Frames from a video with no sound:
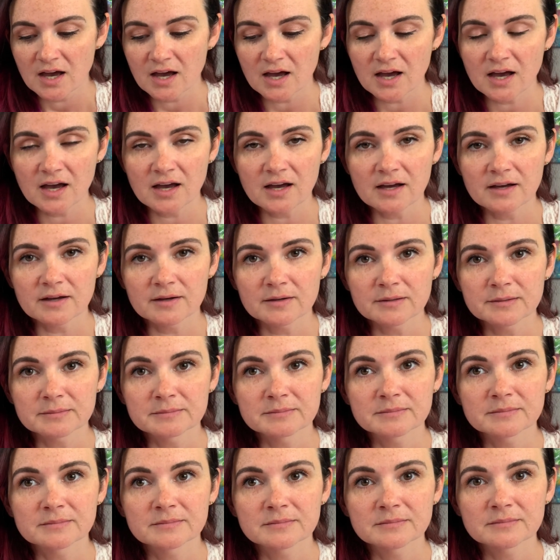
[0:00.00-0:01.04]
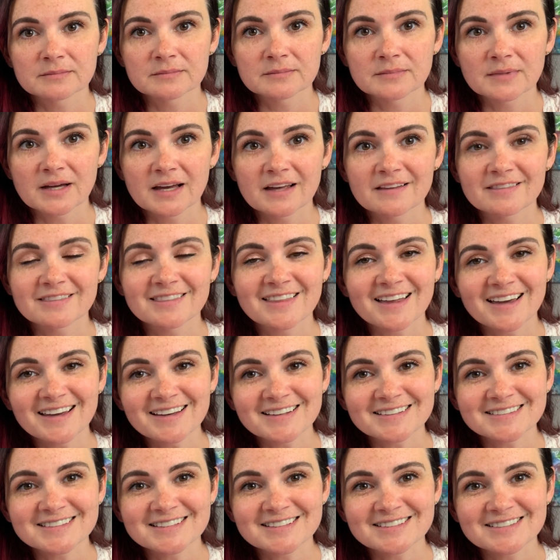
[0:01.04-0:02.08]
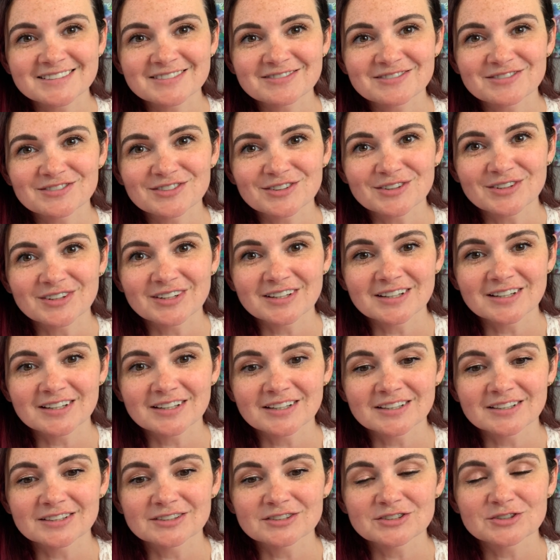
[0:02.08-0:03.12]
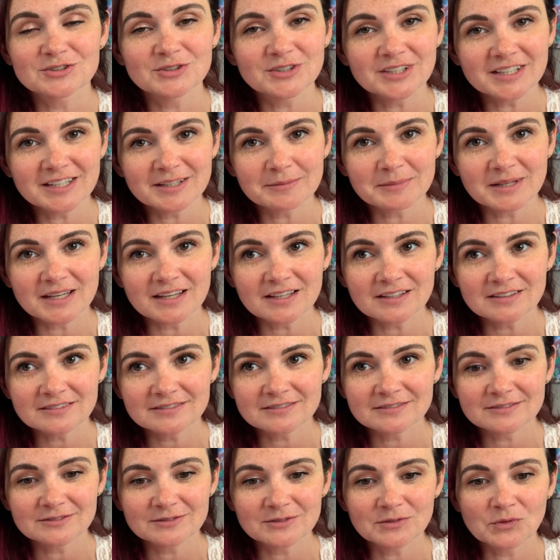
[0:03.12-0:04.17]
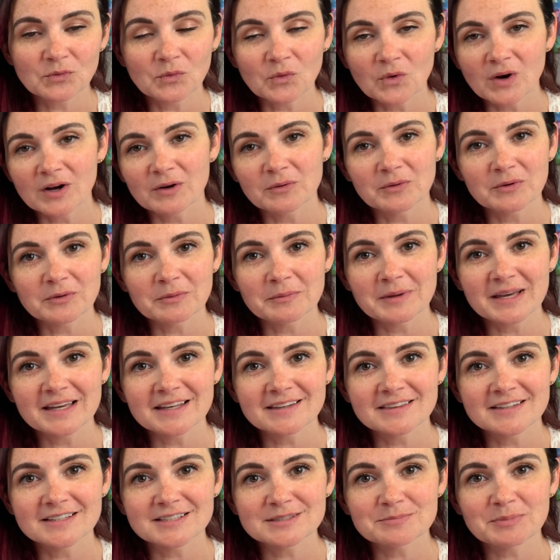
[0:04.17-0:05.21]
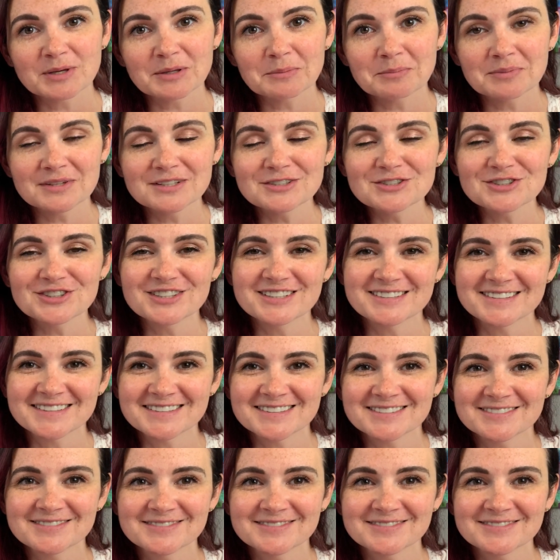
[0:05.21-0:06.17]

And thanks for joining me while we were making these big Petris.